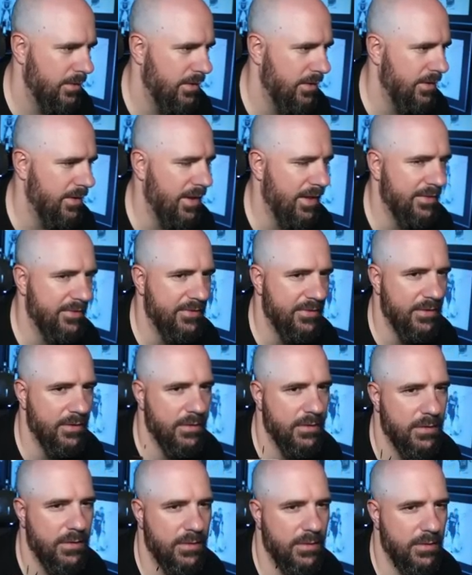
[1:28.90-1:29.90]
And that's
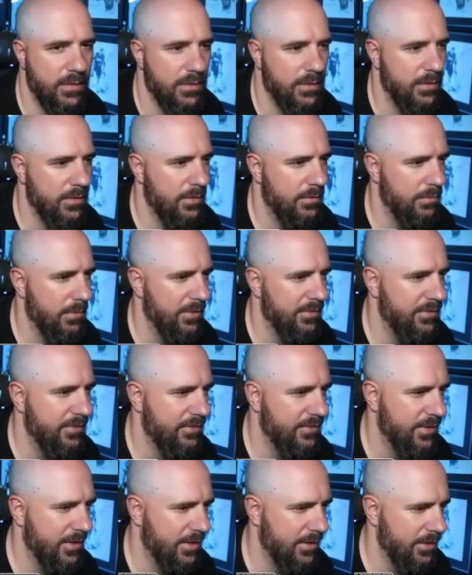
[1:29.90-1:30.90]
it. The rest of
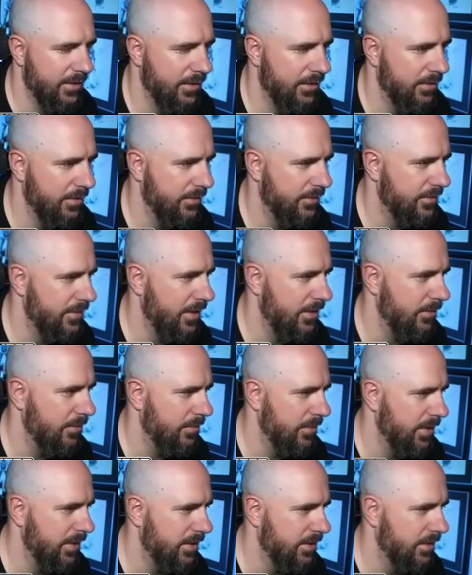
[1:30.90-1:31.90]
the secondary looks kind of
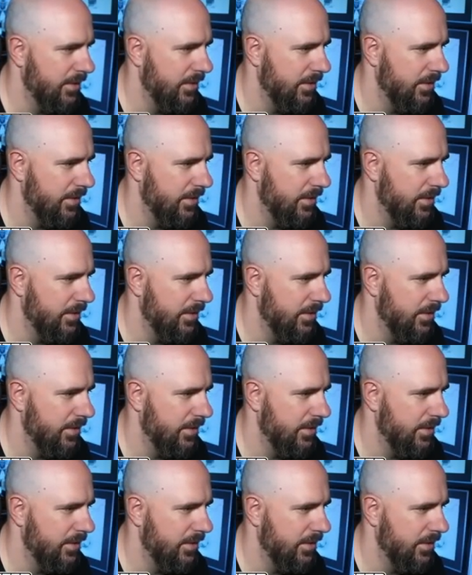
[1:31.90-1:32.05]
weak.